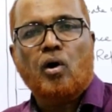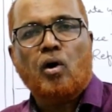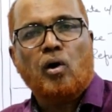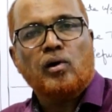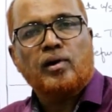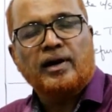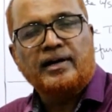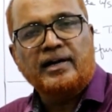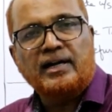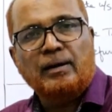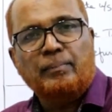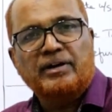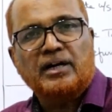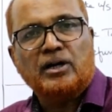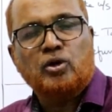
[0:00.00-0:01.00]
already
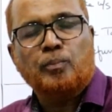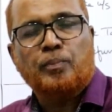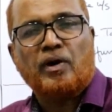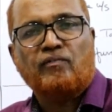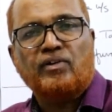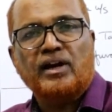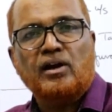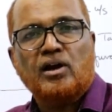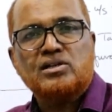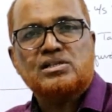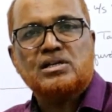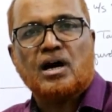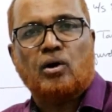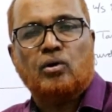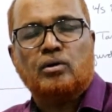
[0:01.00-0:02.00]
debited to profit and
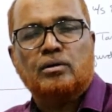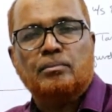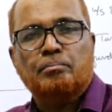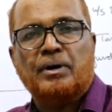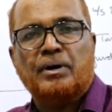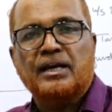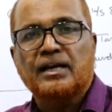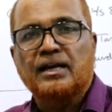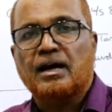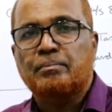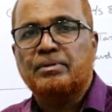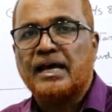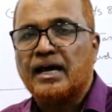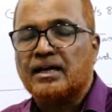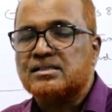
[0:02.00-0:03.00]
loss account. But
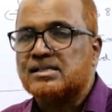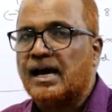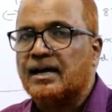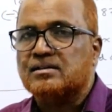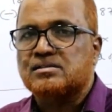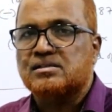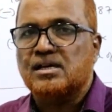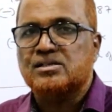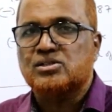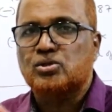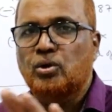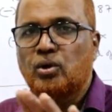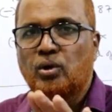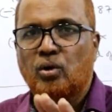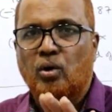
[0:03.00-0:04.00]
Income Tax Act says
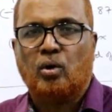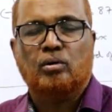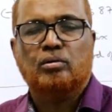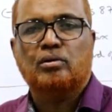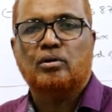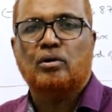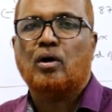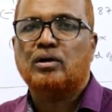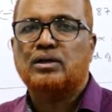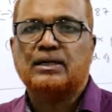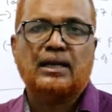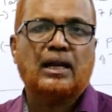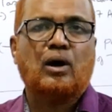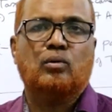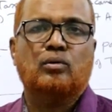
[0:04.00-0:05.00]
no, not
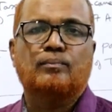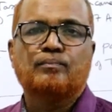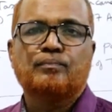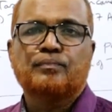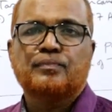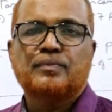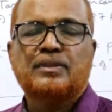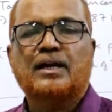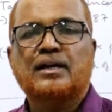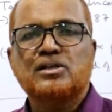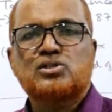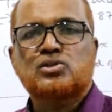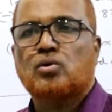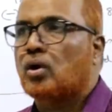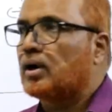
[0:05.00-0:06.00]
allowed. That
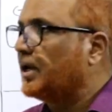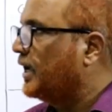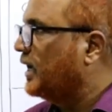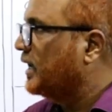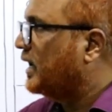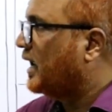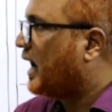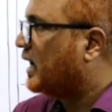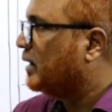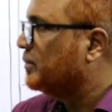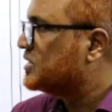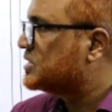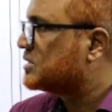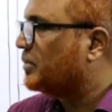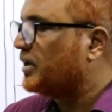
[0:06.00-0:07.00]
is called
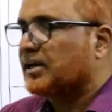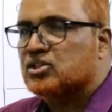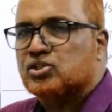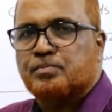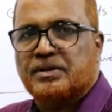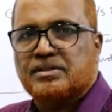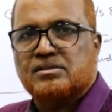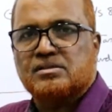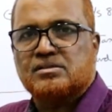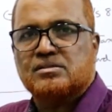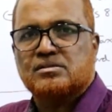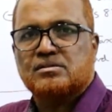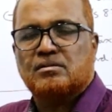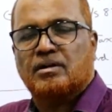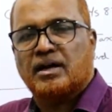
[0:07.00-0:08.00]
inadmissible
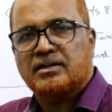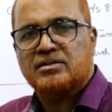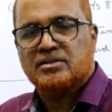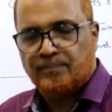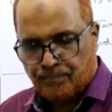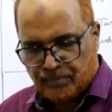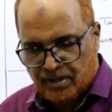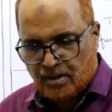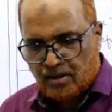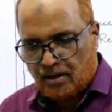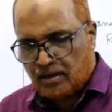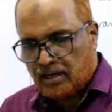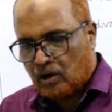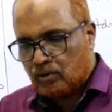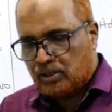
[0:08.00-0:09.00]
expenses, right?
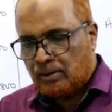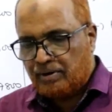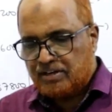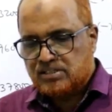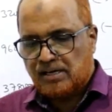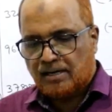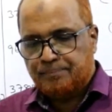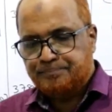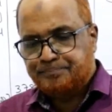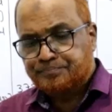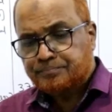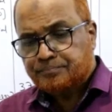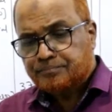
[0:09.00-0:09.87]
Now, debit side,